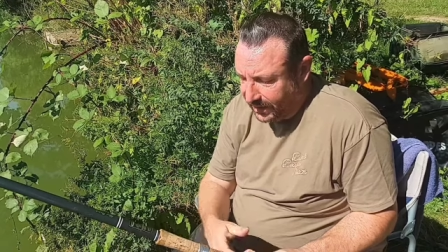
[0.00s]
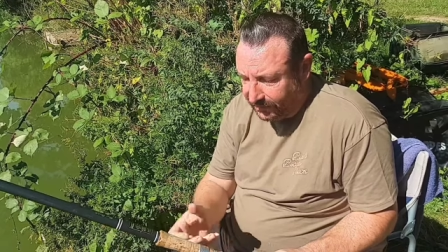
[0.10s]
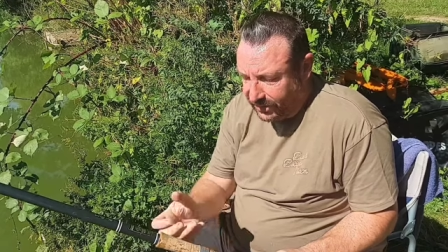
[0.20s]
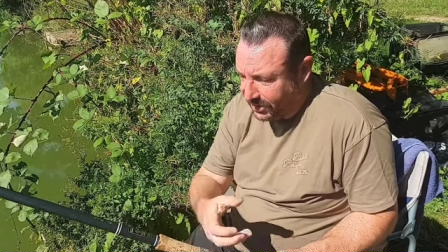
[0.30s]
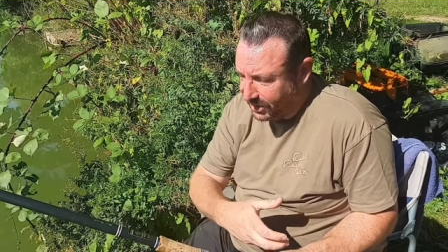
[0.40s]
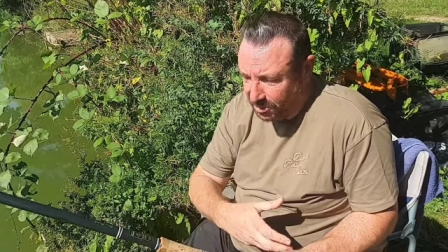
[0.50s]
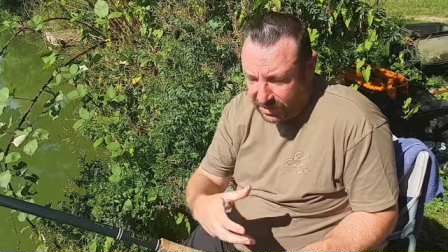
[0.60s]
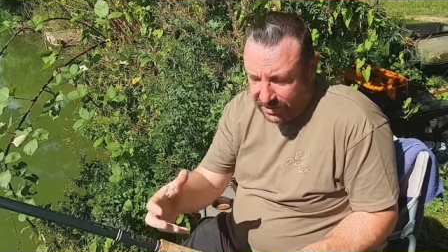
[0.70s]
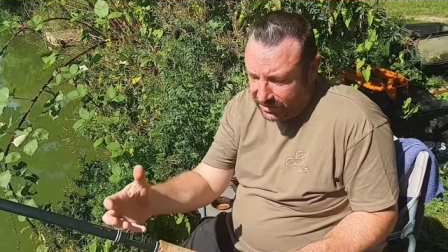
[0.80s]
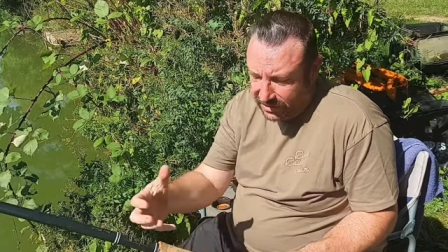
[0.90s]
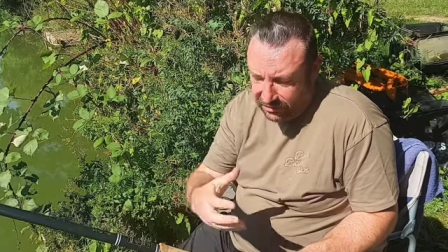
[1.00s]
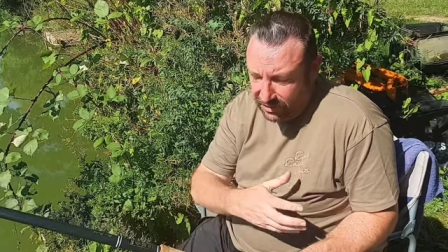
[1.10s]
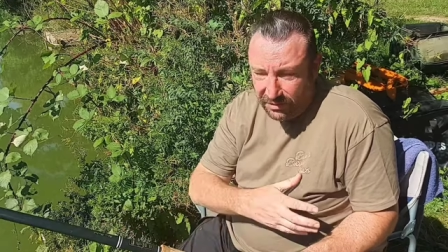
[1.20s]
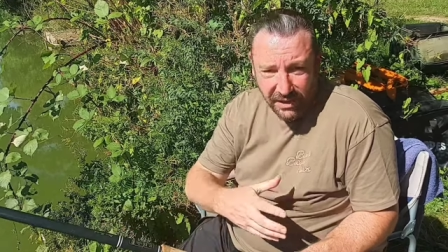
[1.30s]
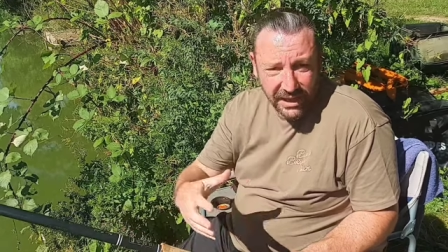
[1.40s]
um, so you can position the
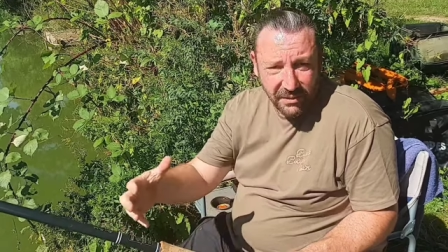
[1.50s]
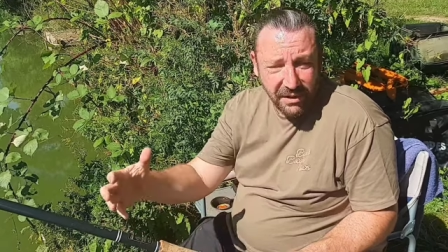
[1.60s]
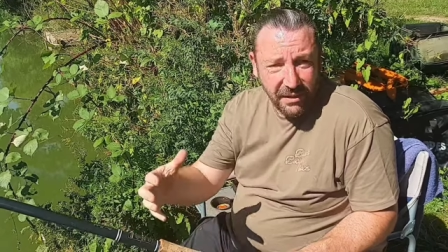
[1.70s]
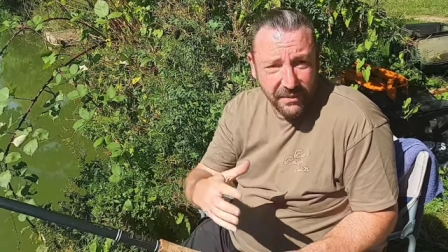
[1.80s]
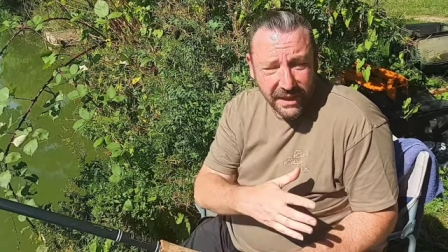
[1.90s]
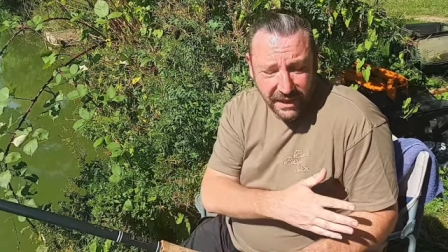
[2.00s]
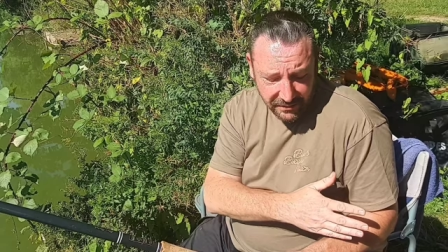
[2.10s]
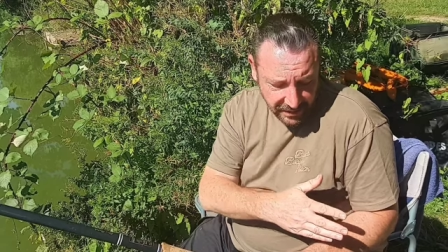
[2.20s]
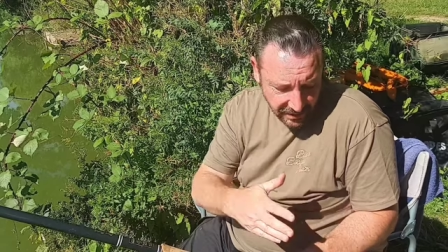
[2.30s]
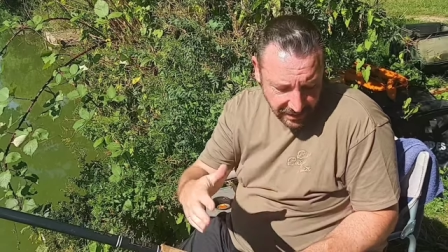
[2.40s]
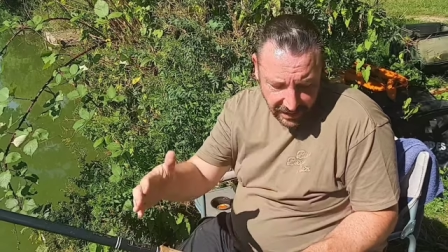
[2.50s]
reel anywhere up and down